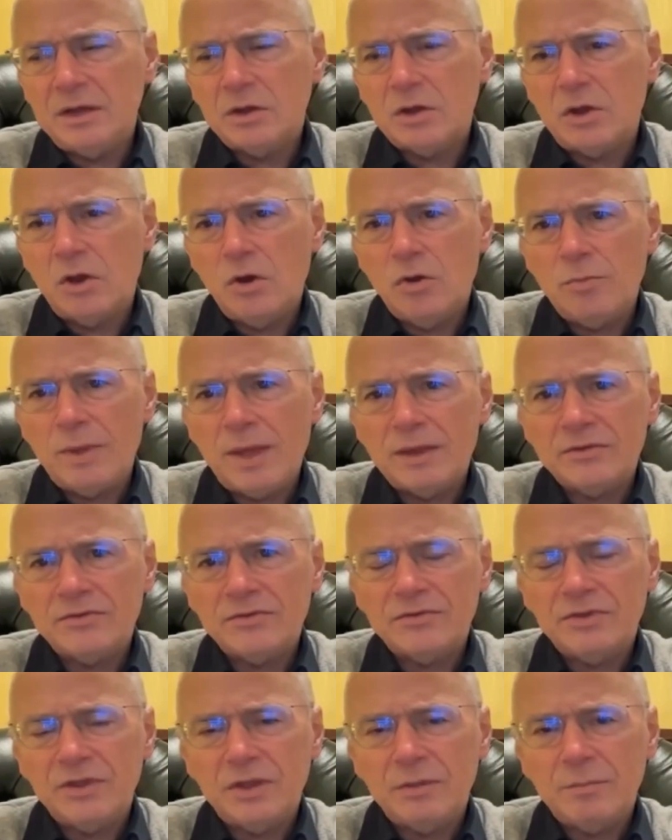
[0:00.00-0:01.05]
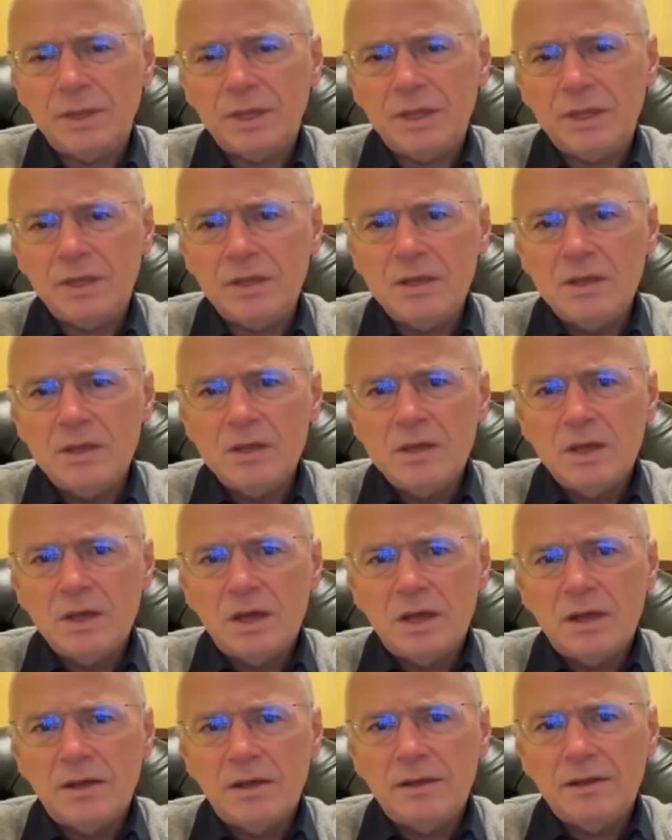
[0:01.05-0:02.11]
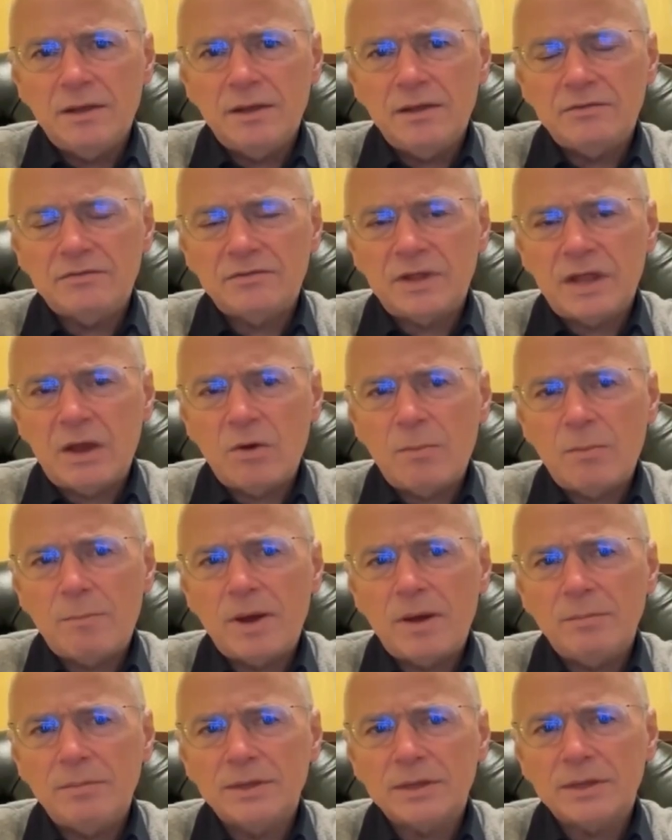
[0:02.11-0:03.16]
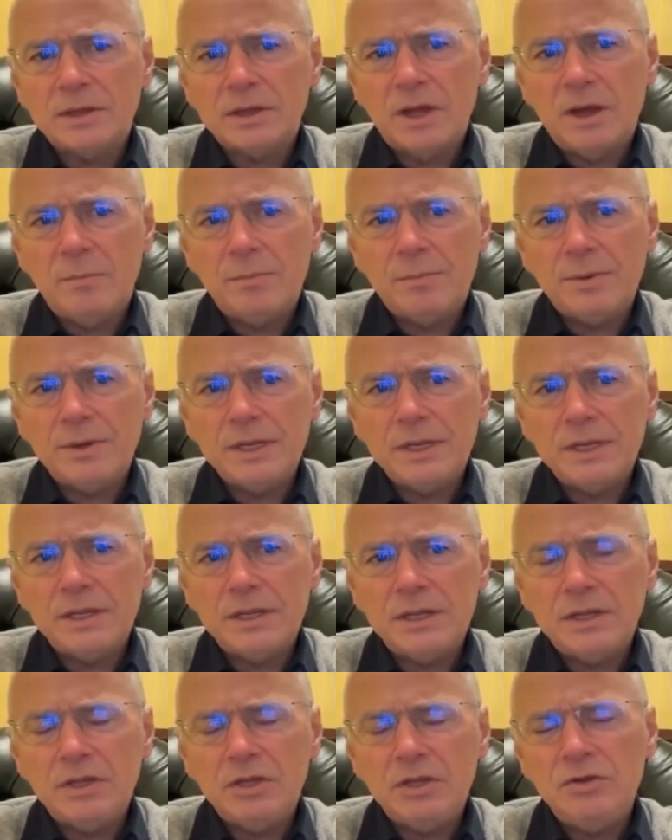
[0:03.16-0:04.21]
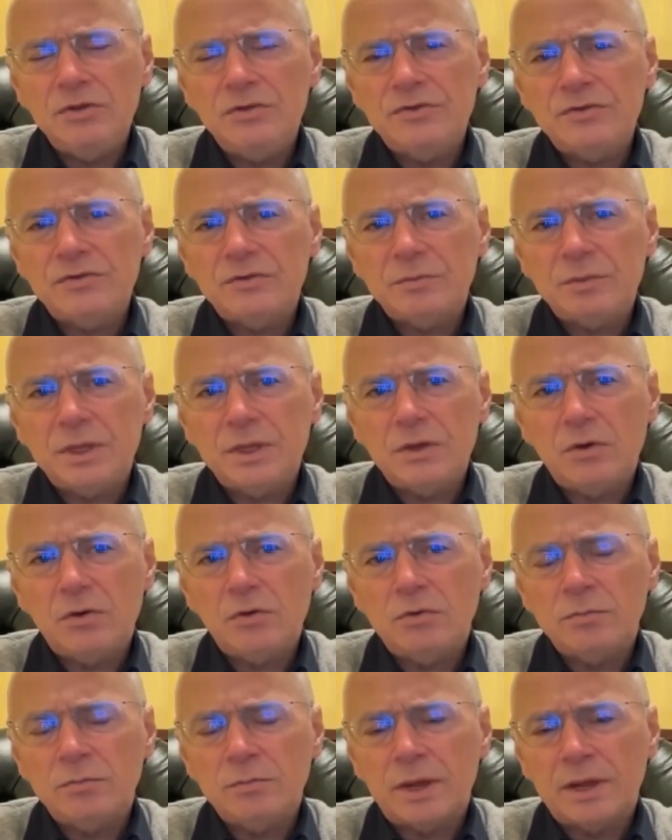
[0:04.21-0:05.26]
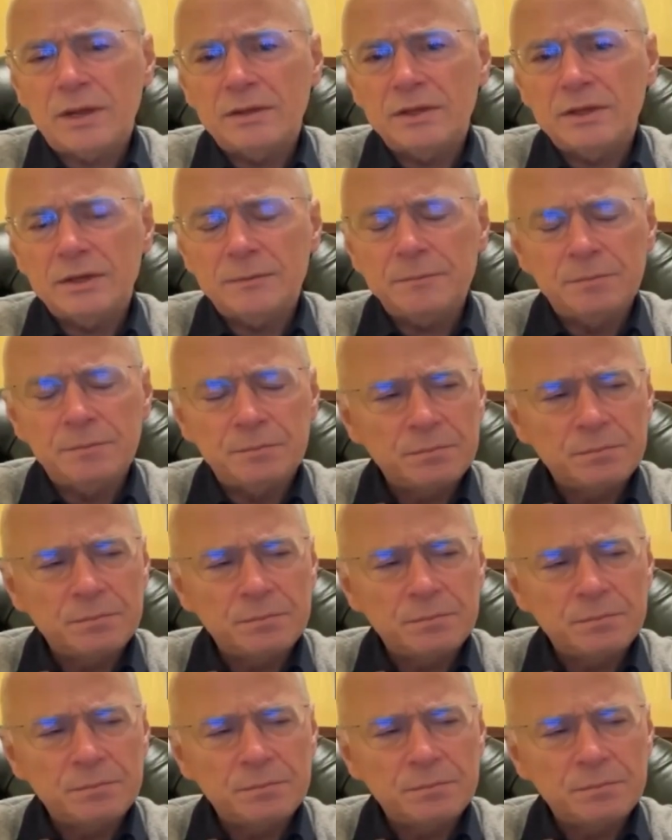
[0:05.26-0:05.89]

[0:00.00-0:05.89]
COMEX CME, it's now a public company. It used to be owned by the